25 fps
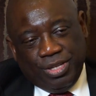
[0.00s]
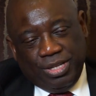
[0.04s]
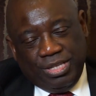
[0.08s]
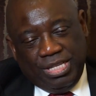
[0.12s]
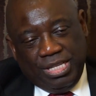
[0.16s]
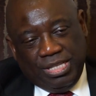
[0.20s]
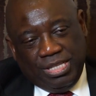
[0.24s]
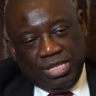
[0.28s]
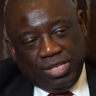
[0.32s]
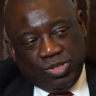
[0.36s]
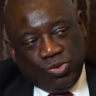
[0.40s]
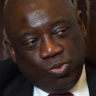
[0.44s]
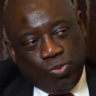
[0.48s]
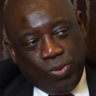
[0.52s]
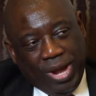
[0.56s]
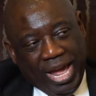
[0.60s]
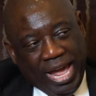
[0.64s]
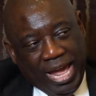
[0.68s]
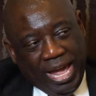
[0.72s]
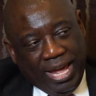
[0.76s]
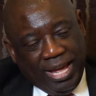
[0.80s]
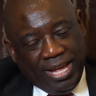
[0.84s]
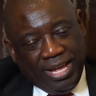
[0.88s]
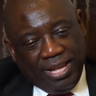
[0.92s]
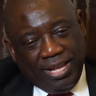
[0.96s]
This is
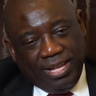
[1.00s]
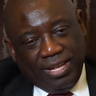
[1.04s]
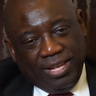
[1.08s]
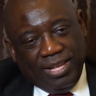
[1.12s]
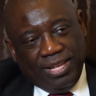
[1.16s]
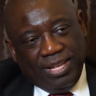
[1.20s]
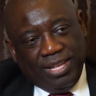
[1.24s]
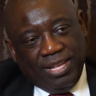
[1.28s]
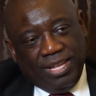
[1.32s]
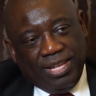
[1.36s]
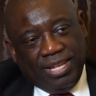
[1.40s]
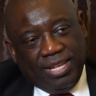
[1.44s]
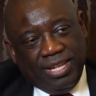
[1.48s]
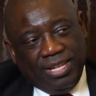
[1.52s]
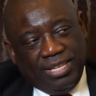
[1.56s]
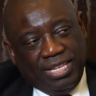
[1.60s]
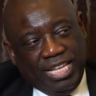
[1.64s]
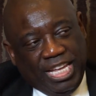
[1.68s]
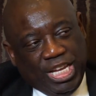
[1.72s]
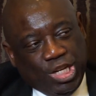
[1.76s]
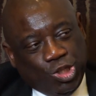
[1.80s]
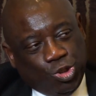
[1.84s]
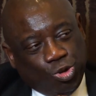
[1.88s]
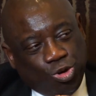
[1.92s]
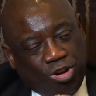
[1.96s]
where
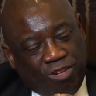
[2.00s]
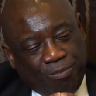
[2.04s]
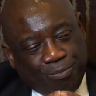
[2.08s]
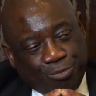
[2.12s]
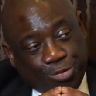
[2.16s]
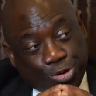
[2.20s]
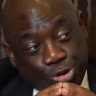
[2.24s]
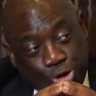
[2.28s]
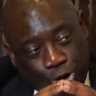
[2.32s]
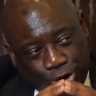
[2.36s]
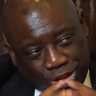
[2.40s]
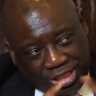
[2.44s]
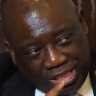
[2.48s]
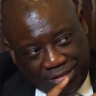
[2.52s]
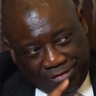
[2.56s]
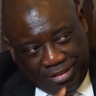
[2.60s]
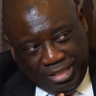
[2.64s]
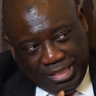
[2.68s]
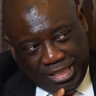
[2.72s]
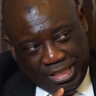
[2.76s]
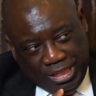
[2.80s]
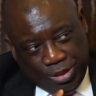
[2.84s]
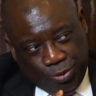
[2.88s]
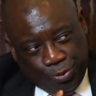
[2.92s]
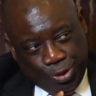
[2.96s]
the issue of
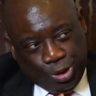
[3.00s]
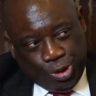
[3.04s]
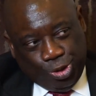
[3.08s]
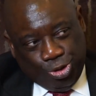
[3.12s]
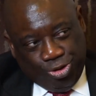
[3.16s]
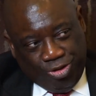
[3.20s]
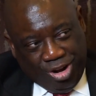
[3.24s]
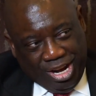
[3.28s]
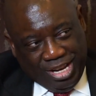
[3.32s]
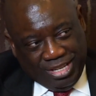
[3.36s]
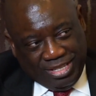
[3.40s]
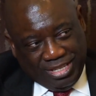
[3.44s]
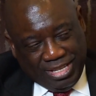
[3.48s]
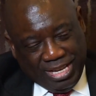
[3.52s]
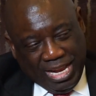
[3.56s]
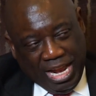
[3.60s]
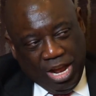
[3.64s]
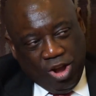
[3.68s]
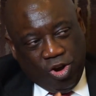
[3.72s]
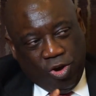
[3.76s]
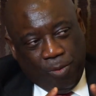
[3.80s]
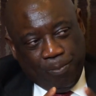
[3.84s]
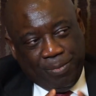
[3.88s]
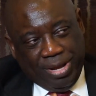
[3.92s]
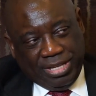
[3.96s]
productivity, which you raised,
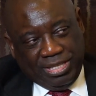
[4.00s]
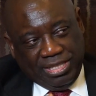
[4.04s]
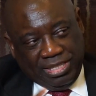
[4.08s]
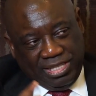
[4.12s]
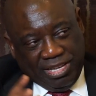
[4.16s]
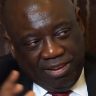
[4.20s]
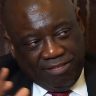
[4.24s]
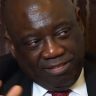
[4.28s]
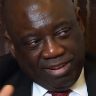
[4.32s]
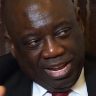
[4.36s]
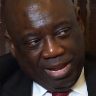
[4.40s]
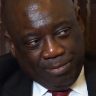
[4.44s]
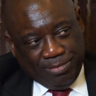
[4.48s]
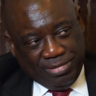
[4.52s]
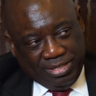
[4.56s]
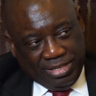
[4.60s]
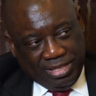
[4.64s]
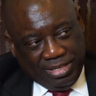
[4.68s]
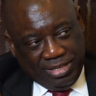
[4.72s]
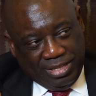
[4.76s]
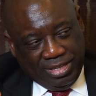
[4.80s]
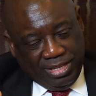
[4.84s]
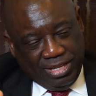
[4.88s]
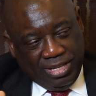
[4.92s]
and competitiveness comes in.